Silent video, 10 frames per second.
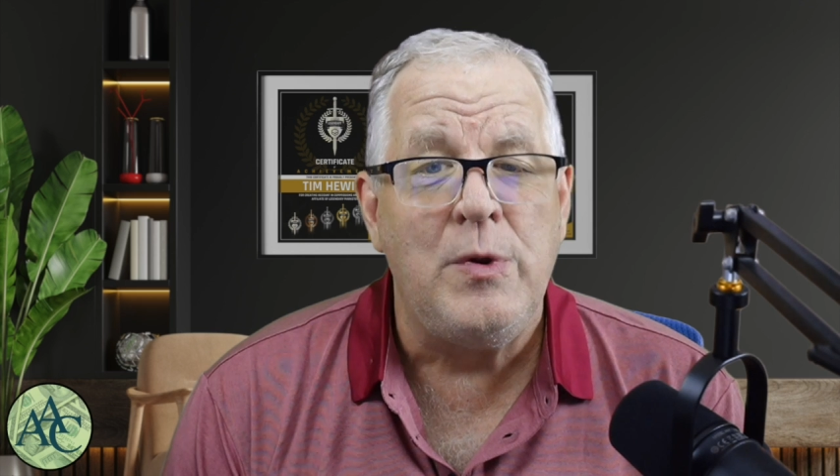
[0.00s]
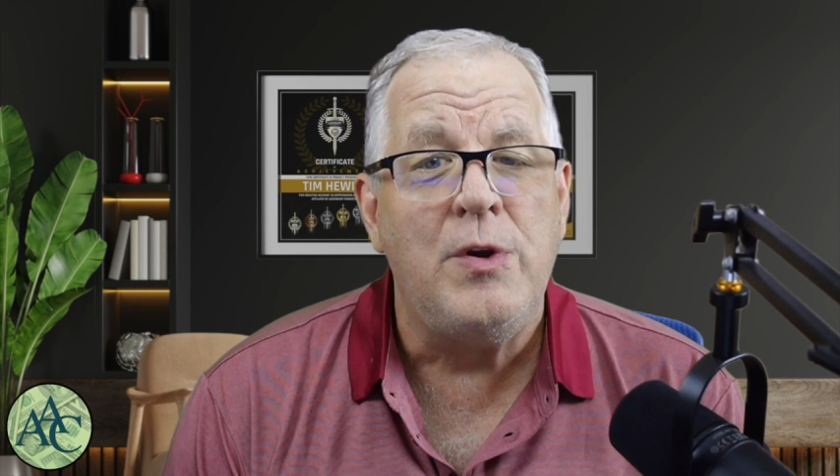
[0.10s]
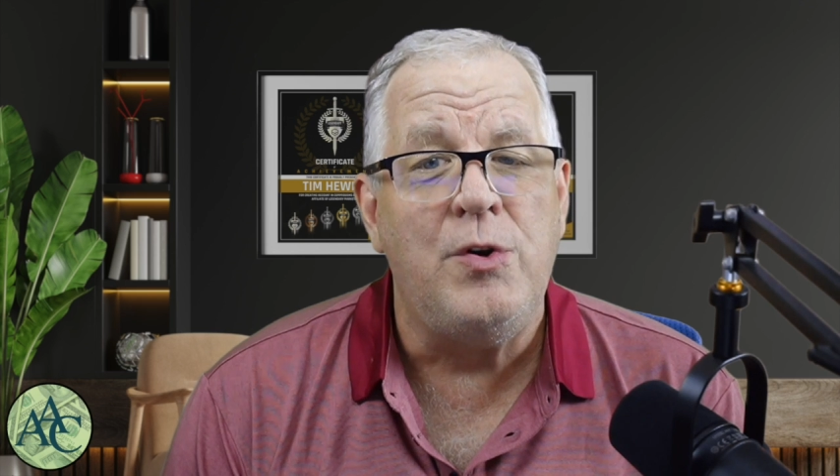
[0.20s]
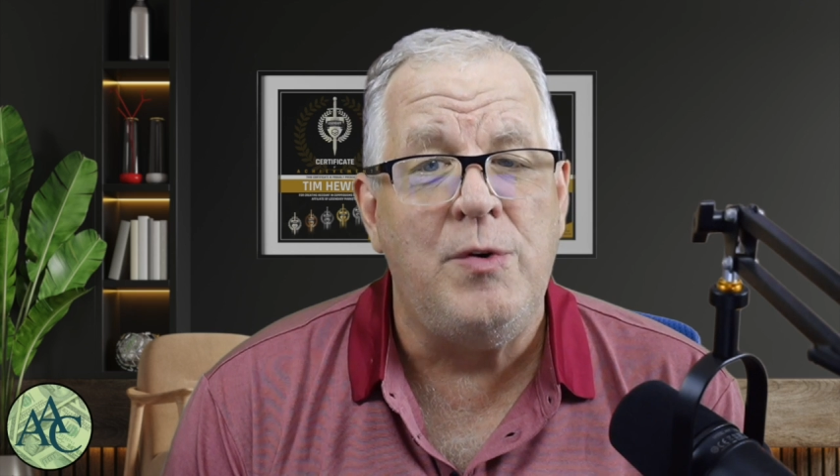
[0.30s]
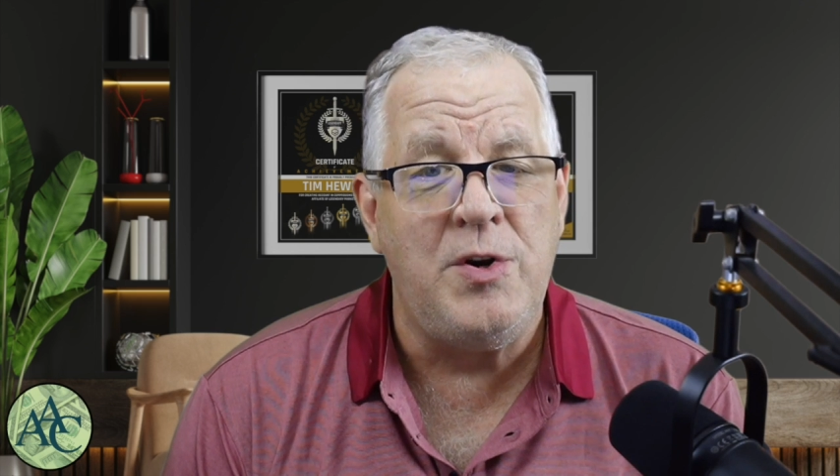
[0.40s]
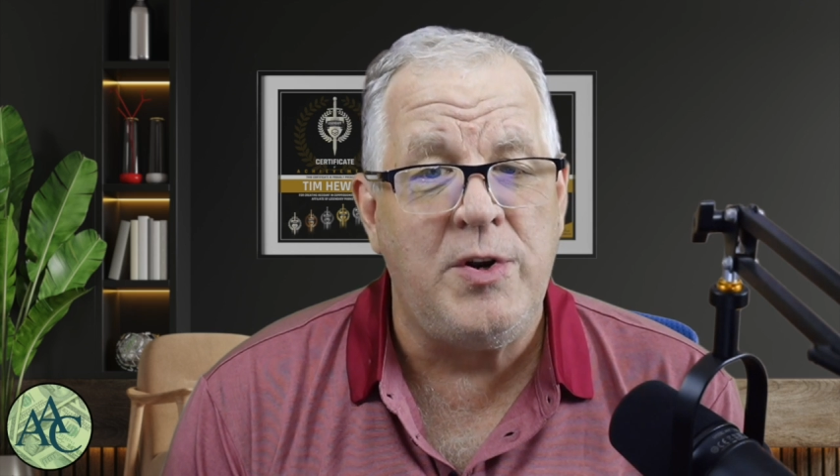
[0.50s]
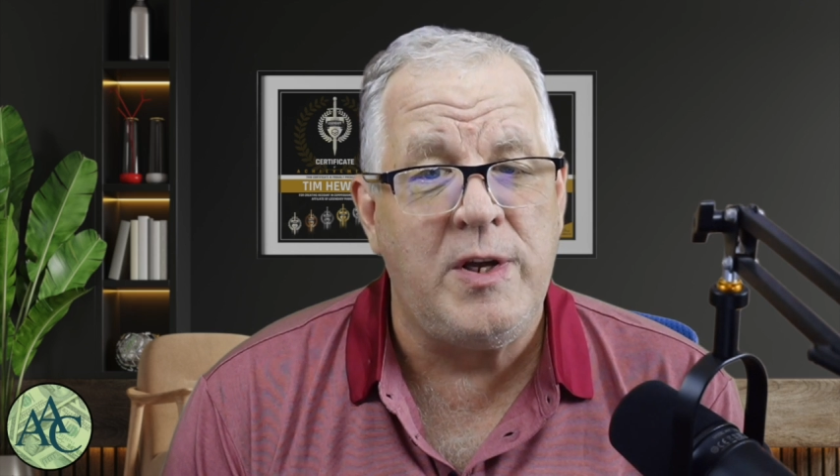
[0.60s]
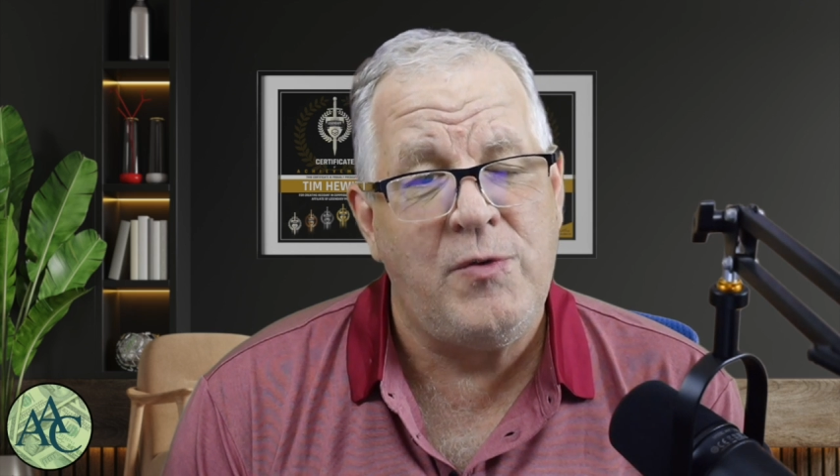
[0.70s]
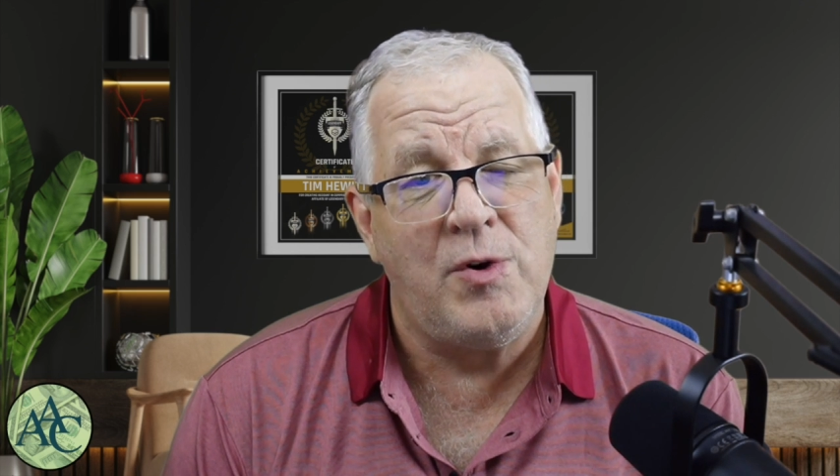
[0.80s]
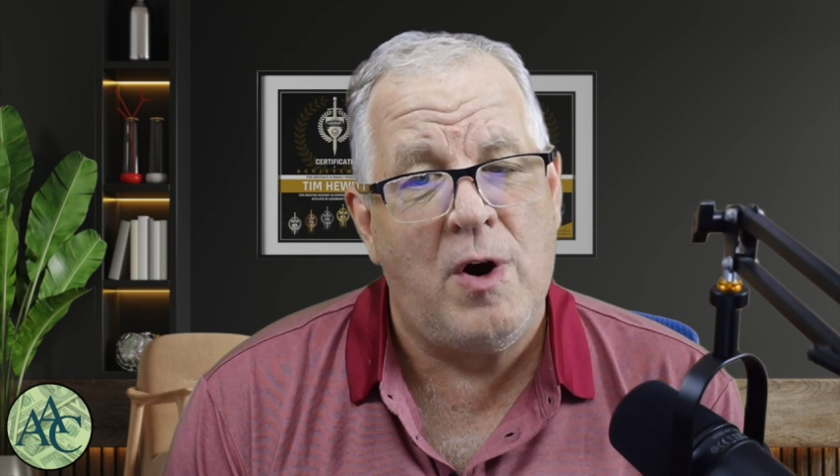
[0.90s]
You need to
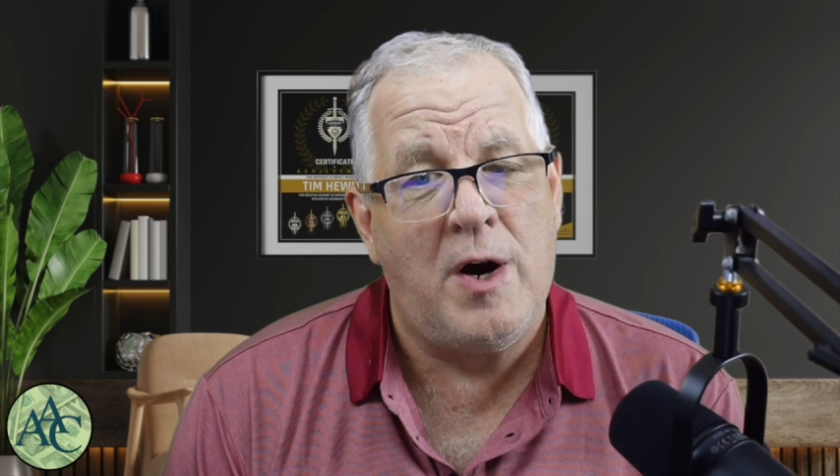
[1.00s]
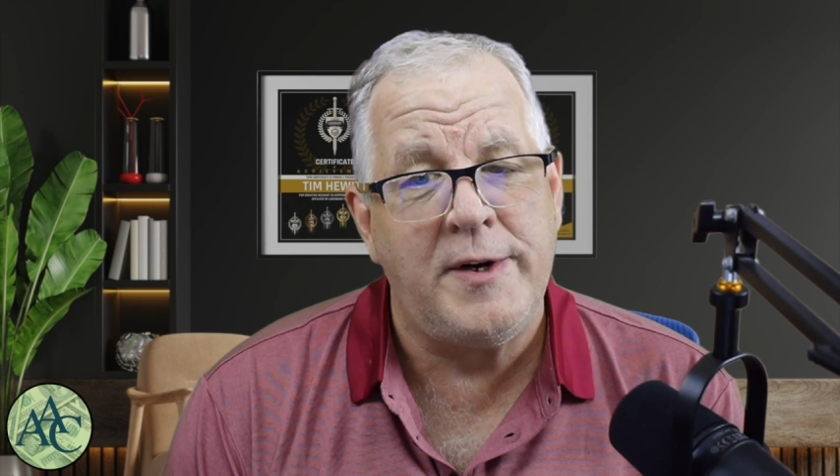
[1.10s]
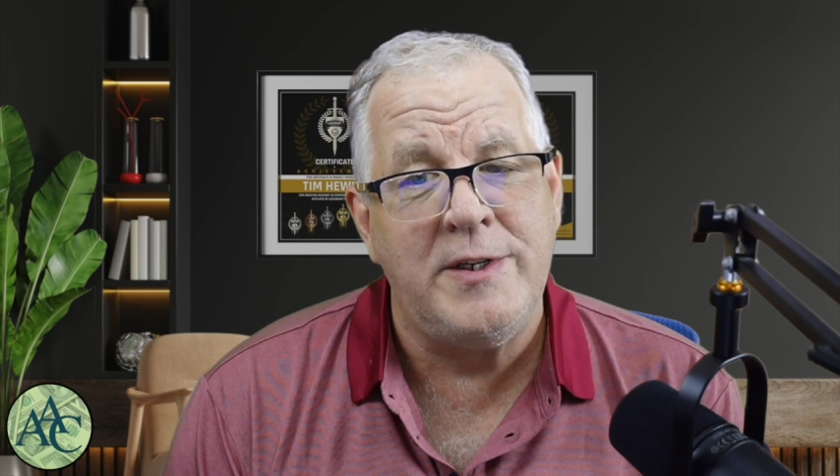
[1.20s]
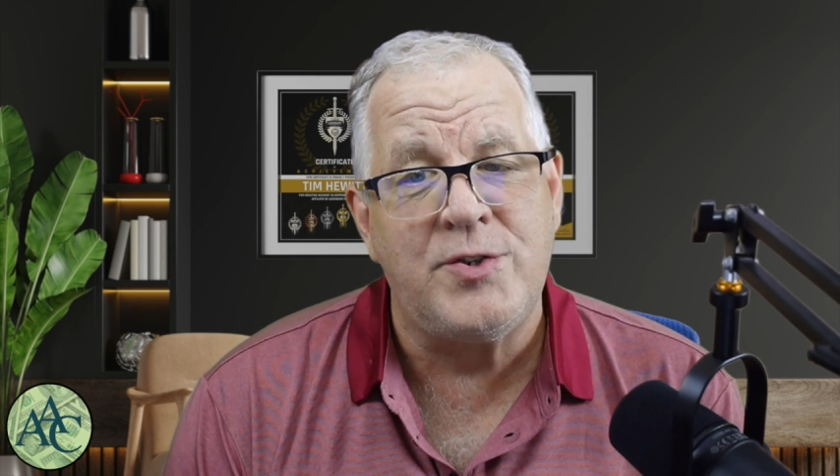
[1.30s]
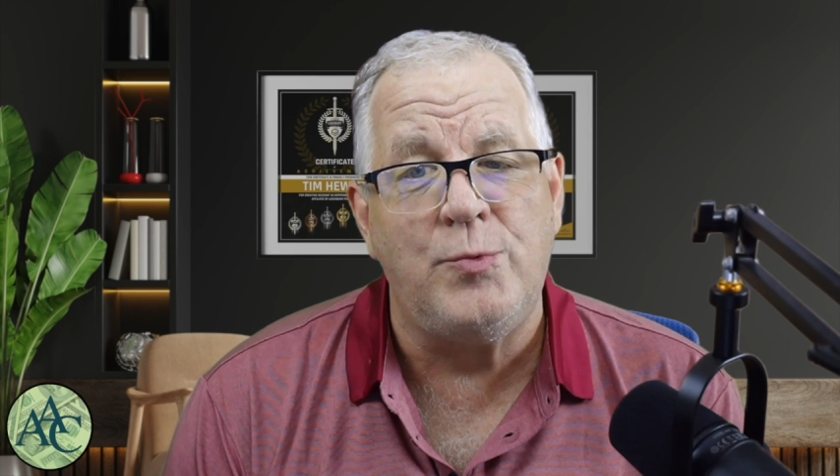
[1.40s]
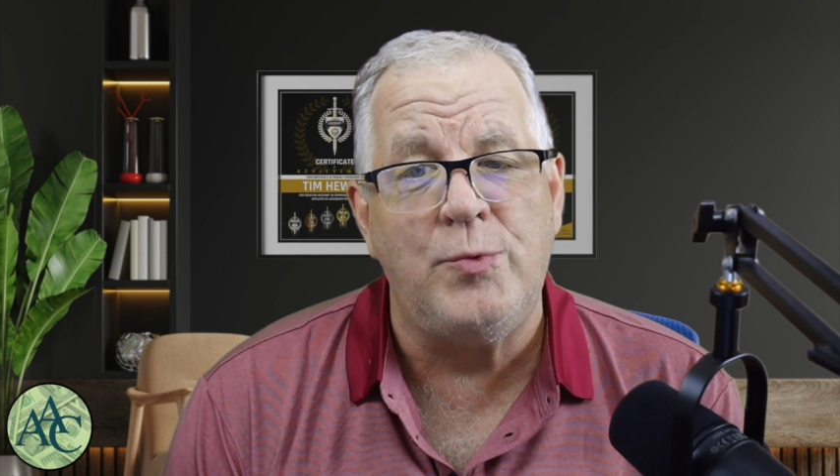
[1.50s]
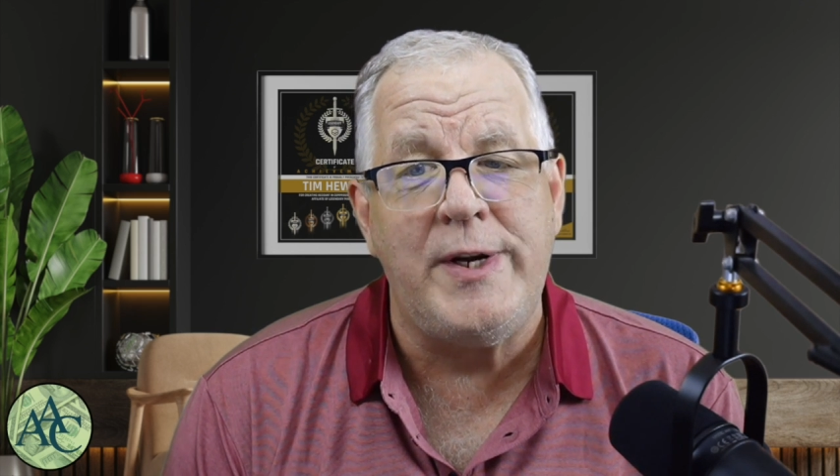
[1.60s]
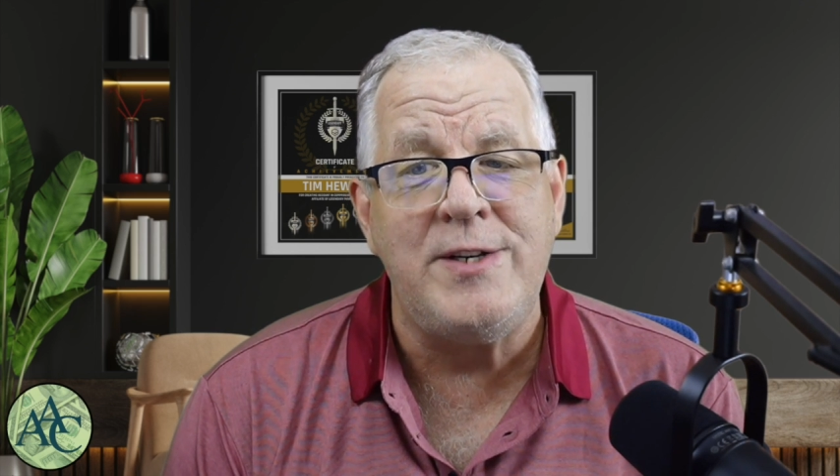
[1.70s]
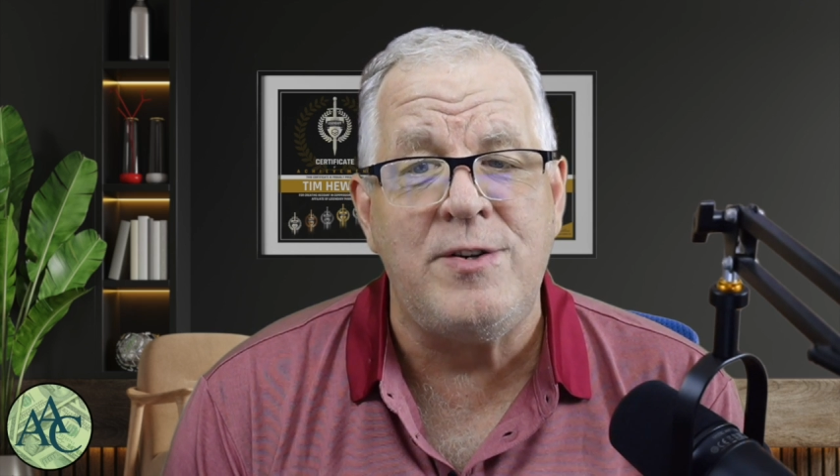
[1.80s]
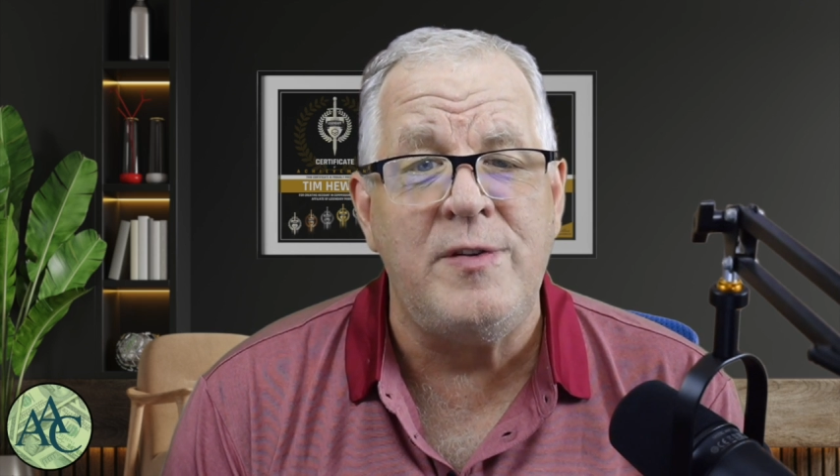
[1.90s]
give your audience a
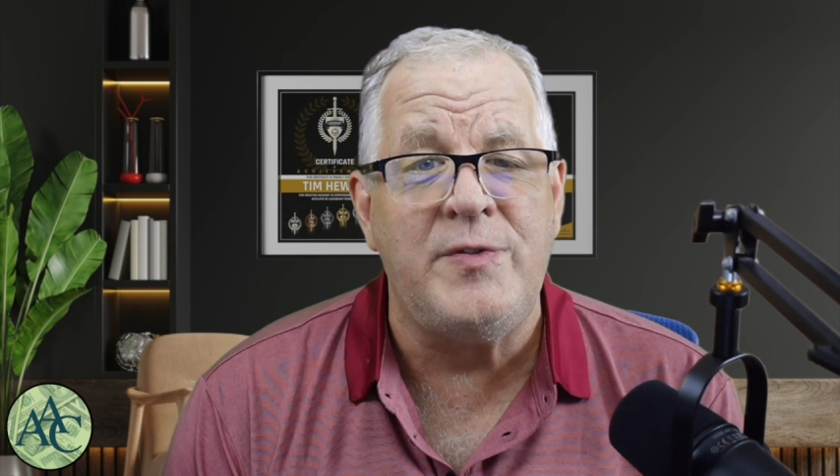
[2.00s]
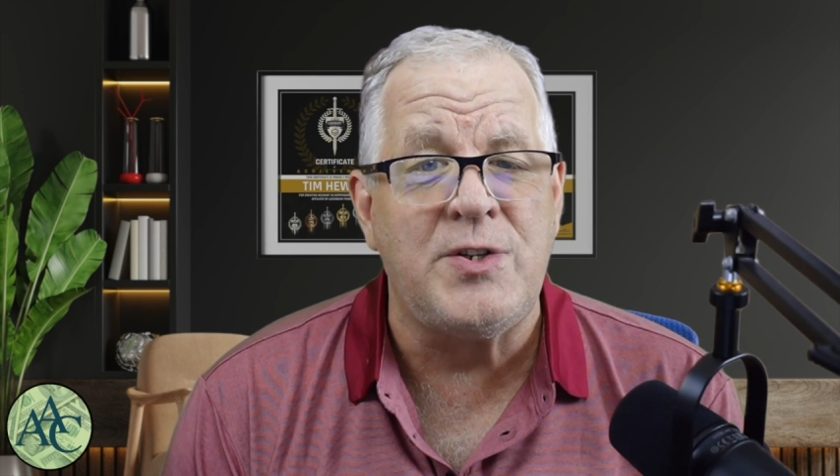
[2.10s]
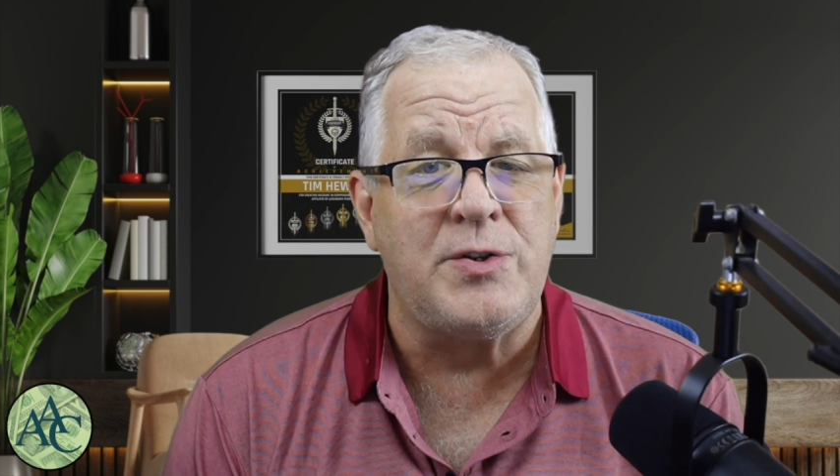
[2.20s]
reason to visit